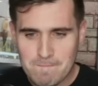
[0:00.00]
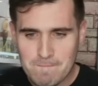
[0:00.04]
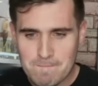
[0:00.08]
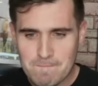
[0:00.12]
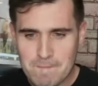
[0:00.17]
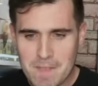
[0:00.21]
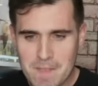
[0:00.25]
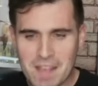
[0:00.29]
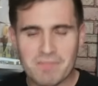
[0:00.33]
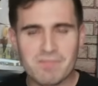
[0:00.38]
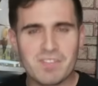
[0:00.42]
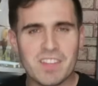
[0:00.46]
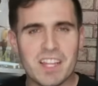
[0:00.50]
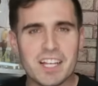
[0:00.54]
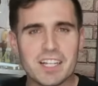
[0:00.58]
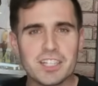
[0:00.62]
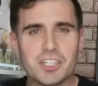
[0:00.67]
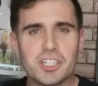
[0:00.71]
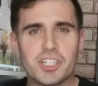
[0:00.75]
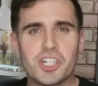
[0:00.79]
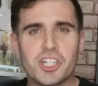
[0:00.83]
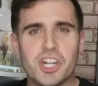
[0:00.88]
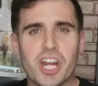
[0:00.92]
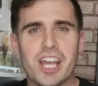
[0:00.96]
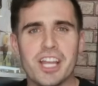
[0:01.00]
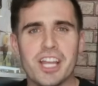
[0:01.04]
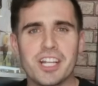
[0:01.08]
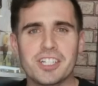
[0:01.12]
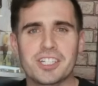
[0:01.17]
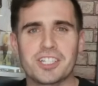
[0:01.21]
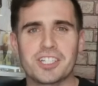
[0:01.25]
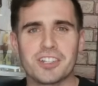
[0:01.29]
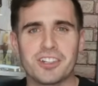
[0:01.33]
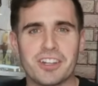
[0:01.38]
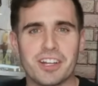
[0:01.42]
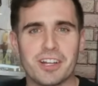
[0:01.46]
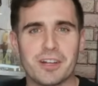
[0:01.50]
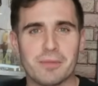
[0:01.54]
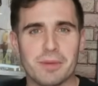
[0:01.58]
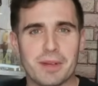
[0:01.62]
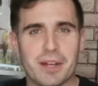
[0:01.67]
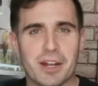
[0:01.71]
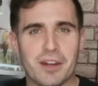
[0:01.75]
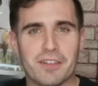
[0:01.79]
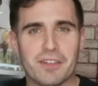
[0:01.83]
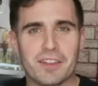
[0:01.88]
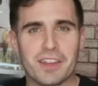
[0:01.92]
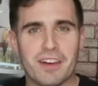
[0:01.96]
things changed a little
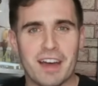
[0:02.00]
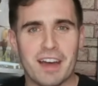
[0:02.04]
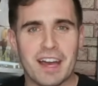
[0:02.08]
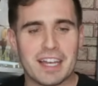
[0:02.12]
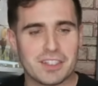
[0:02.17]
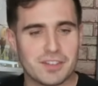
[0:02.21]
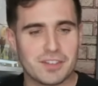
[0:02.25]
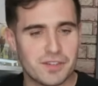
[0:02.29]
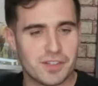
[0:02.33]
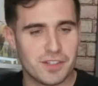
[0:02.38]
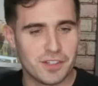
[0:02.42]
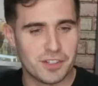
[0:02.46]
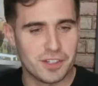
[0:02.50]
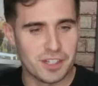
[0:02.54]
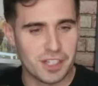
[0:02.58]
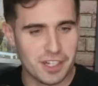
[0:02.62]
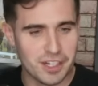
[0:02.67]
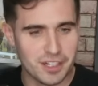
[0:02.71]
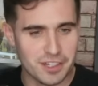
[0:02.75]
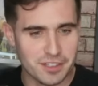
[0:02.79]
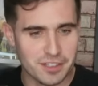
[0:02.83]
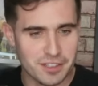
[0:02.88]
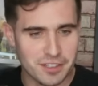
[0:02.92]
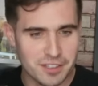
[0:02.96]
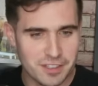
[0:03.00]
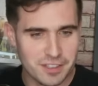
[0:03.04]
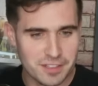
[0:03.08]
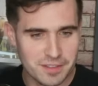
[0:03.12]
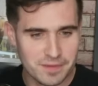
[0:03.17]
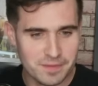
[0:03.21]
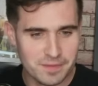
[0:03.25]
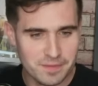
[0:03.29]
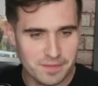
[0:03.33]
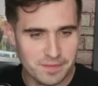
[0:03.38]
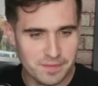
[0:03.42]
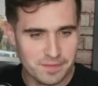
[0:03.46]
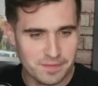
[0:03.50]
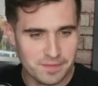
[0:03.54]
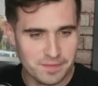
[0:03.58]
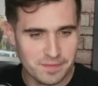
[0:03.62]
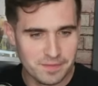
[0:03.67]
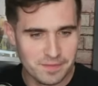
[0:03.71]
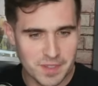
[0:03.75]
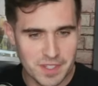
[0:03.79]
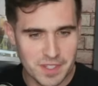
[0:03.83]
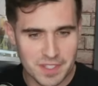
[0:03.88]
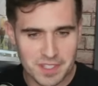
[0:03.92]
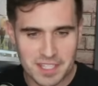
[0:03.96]
bit over the last few years,
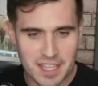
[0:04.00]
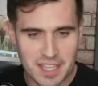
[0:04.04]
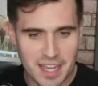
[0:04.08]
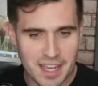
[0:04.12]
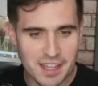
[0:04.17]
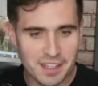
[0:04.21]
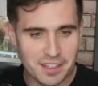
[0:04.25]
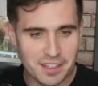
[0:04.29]
to say the